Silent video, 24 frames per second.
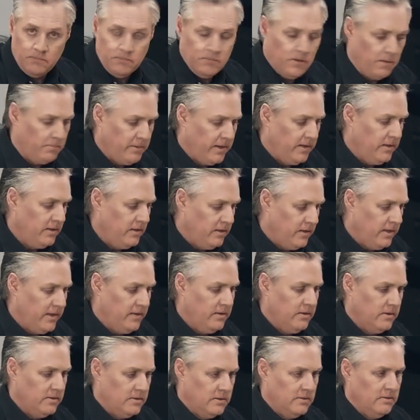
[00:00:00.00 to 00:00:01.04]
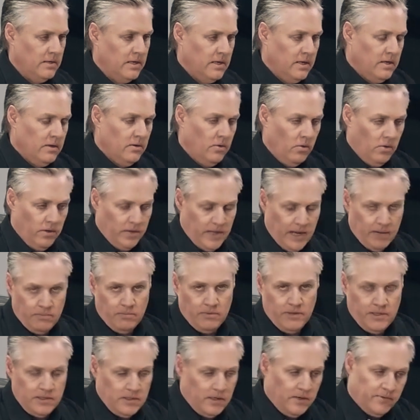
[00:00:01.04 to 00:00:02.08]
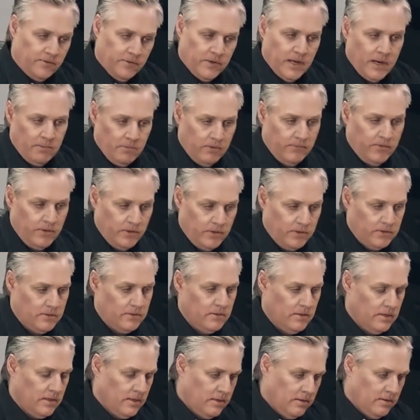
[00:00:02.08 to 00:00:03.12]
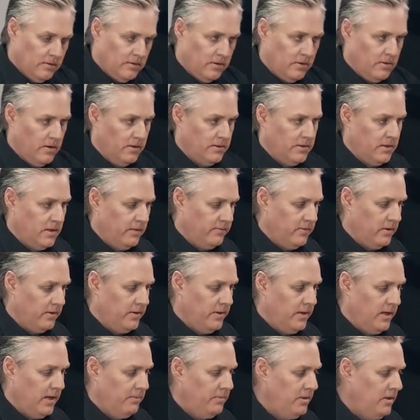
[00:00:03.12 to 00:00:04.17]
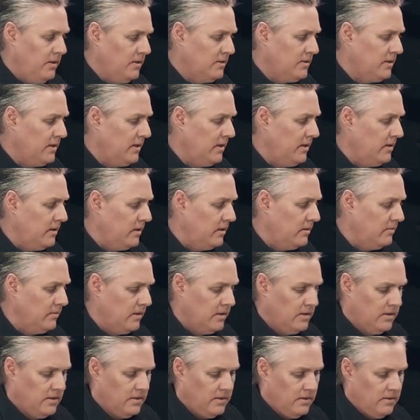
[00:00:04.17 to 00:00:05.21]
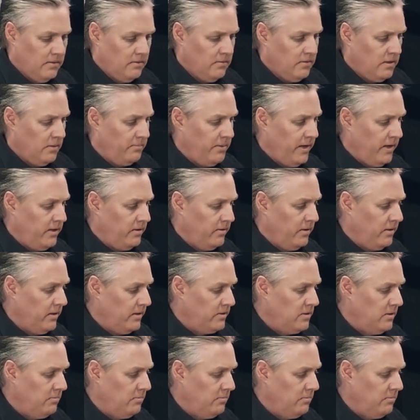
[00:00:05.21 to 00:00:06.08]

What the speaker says: appending to the end, because these are different camera views, the content I've got here, but you can see, append to end